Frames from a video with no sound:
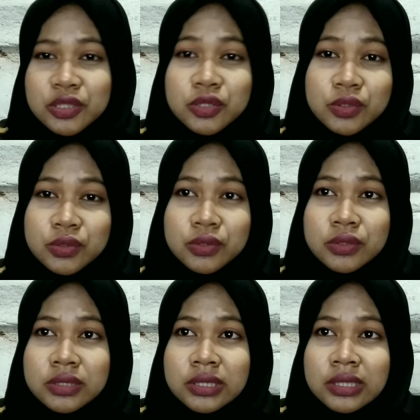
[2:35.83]
to
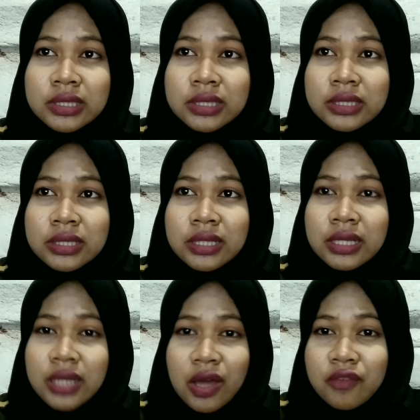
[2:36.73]

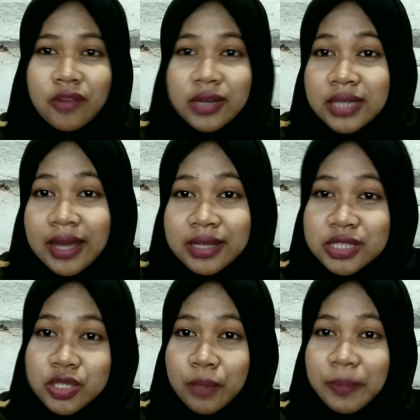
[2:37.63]
love online
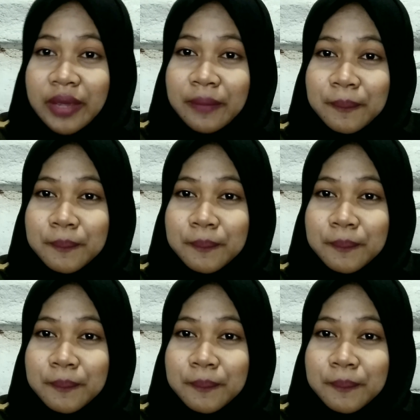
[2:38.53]
shopping.